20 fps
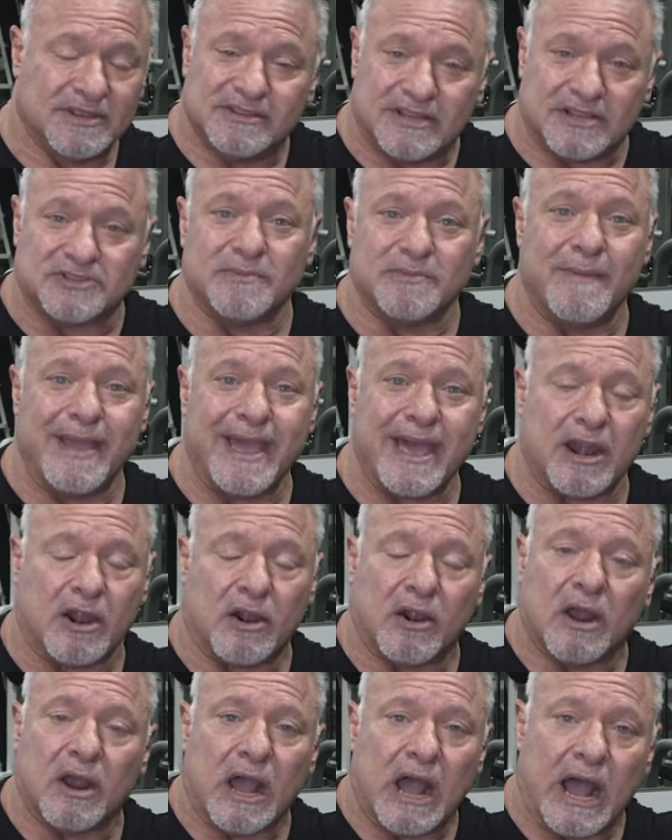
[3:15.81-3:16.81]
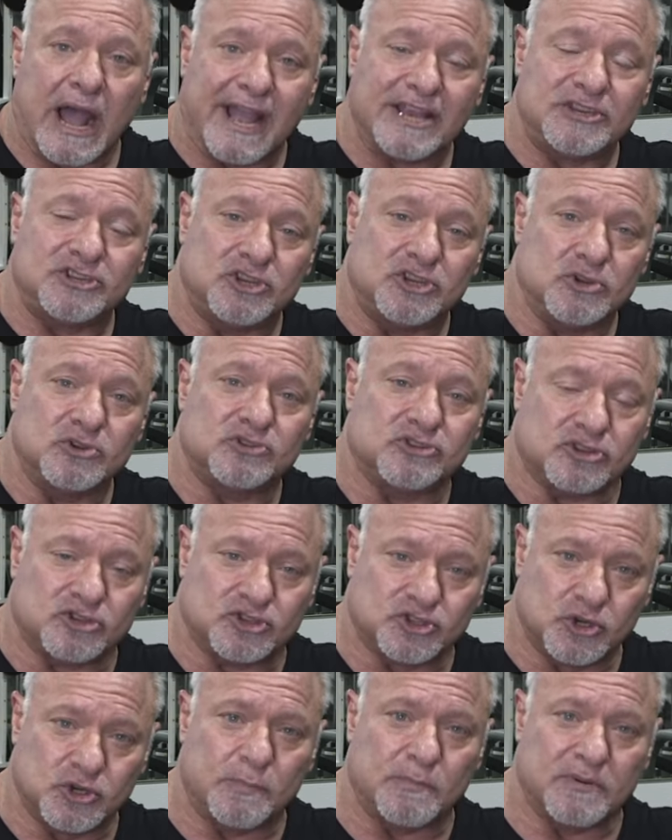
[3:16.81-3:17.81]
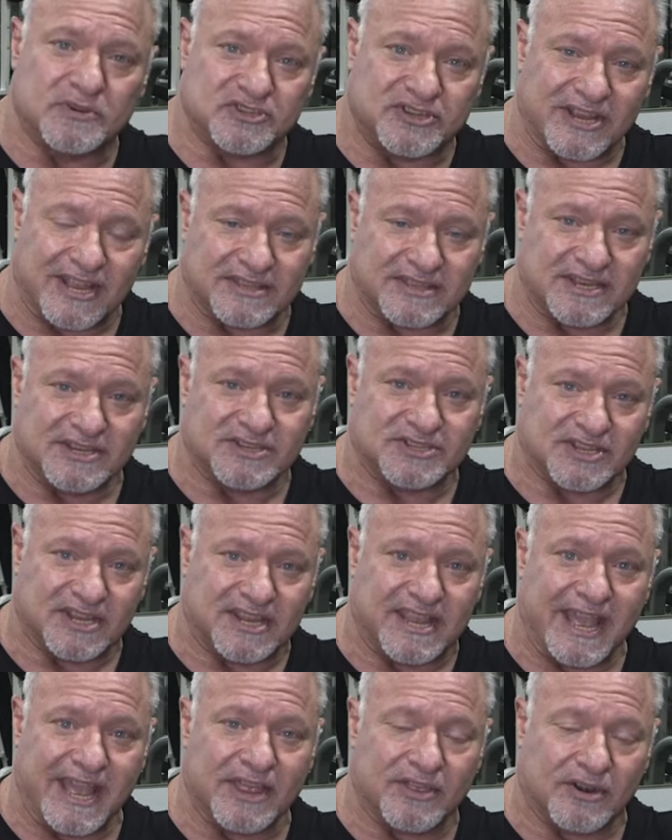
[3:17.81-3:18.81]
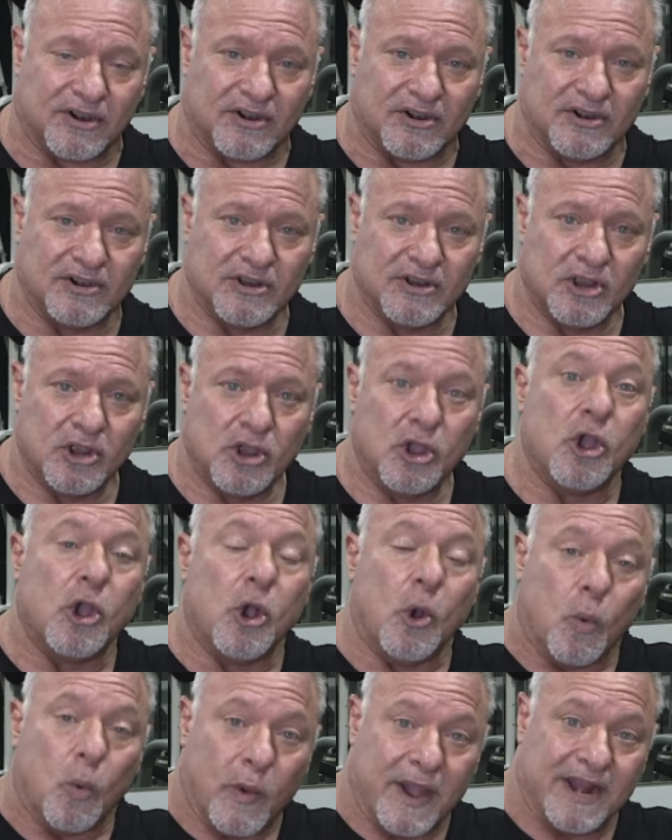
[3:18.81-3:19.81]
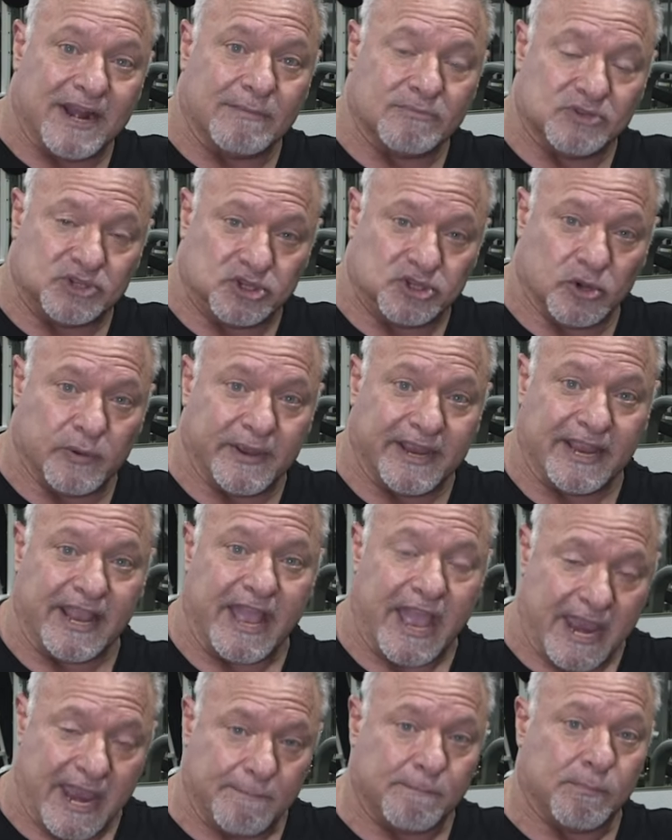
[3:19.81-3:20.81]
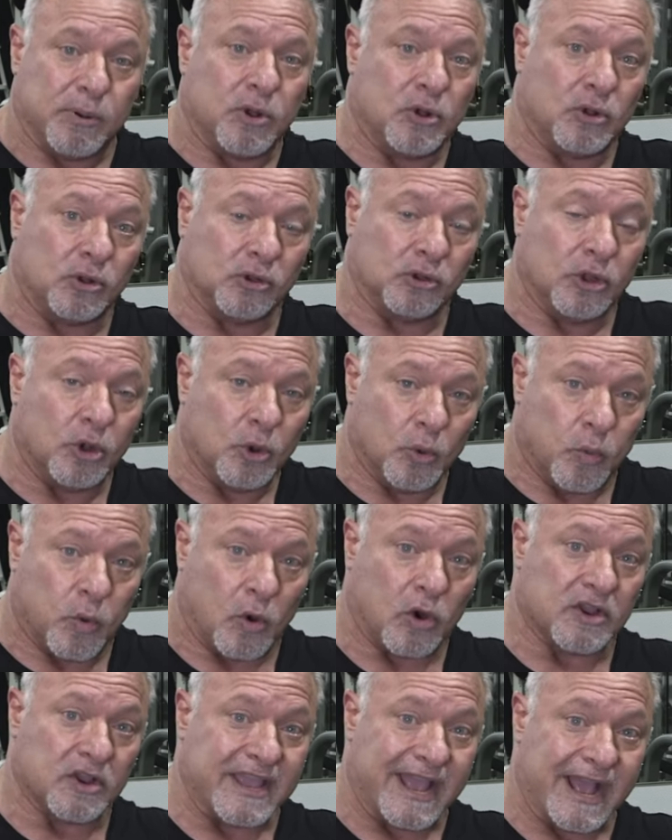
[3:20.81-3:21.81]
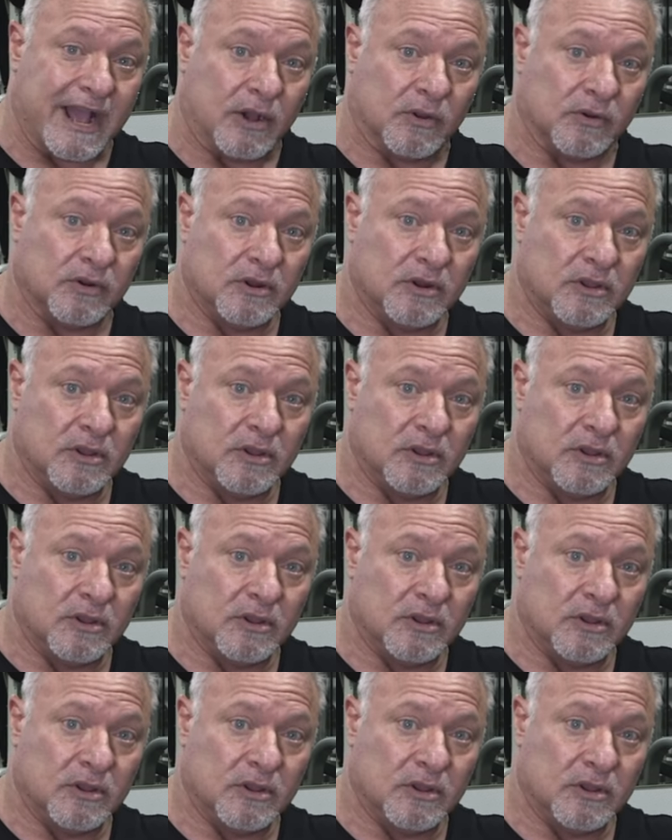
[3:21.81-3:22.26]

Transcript: It doesn't matter. I choose to superset these together when I'm doing a pull workout.